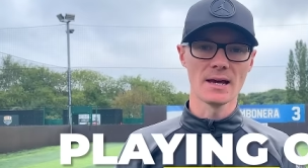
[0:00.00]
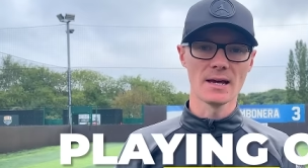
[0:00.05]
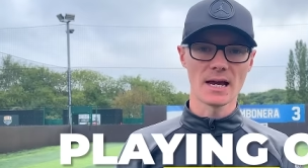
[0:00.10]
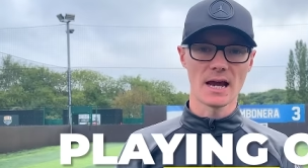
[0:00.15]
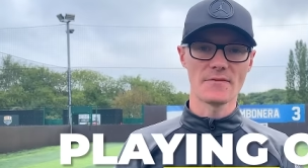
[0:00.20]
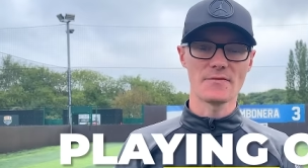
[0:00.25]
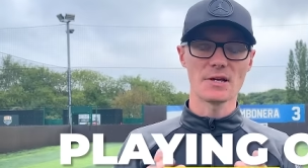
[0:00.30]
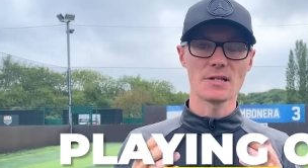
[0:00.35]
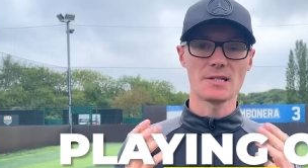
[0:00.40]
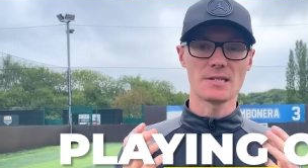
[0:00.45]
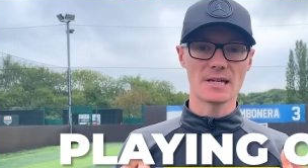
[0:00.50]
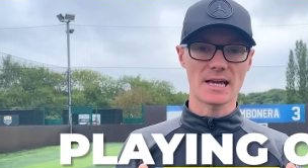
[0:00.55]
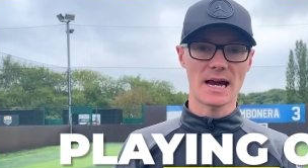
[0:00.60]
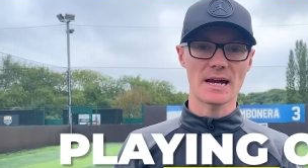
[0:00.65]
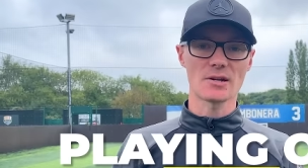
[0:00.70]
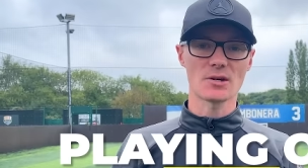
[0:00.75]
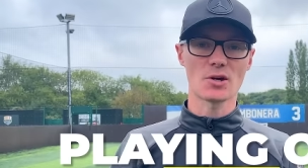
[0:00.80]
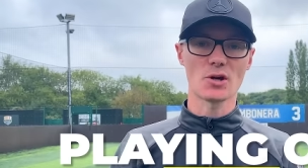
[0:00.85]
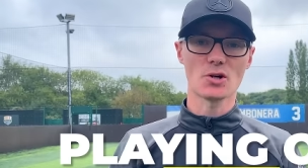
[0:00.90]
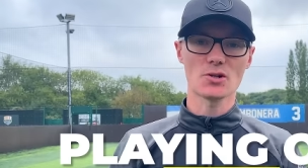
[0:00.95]
If this is the kind
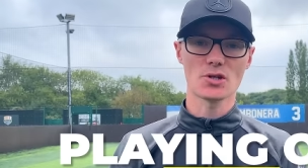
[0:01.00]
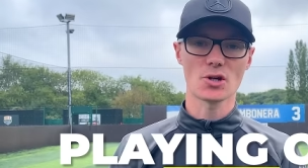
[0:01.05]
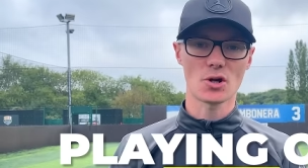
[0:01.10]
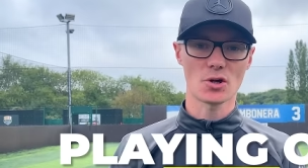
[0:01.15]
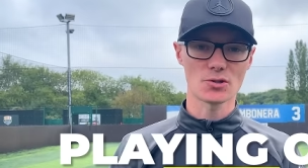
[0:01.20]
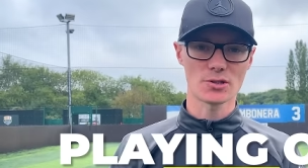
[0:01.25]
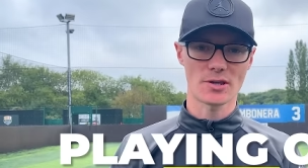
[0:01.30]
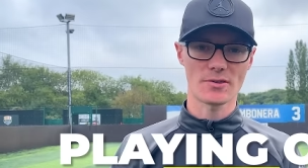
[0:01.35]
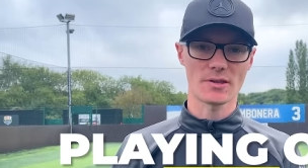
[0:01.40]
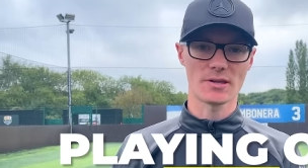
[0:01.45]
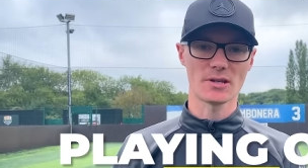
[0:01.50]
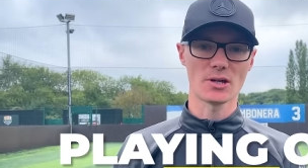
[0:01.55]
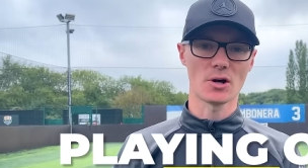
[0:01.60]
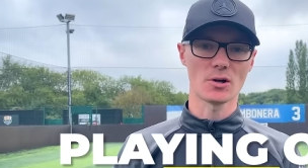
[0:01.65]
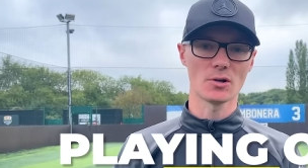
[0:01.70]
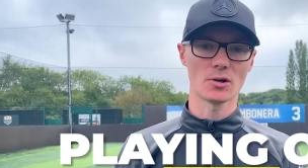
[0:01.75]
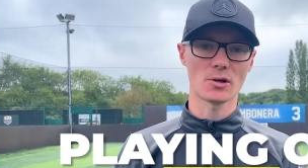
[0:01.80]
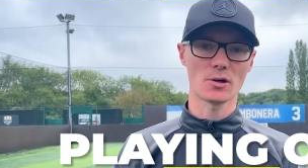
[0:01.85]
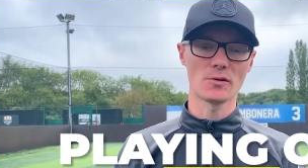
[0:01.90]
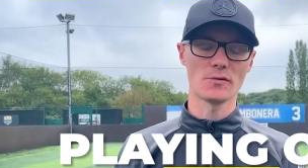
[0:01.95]
of coaching content that you're
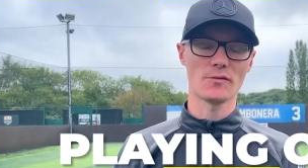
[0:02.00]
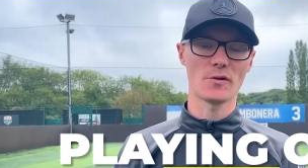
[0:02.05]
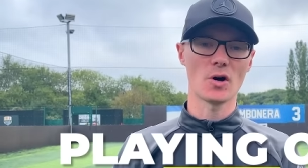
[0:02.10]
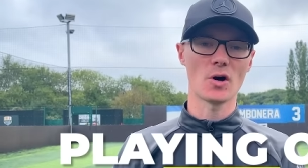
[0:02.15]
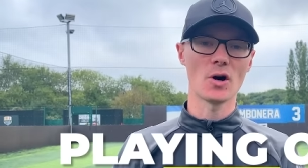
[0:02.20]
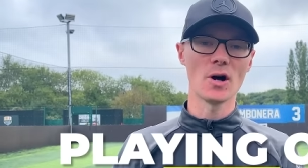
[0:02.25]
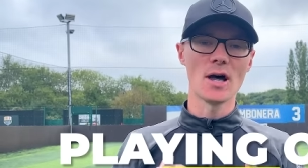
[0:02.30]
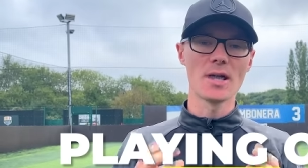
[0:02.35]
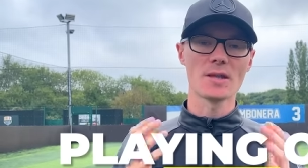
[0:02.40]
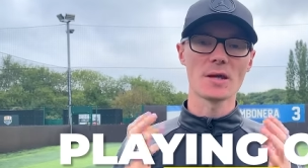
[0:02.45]
looking for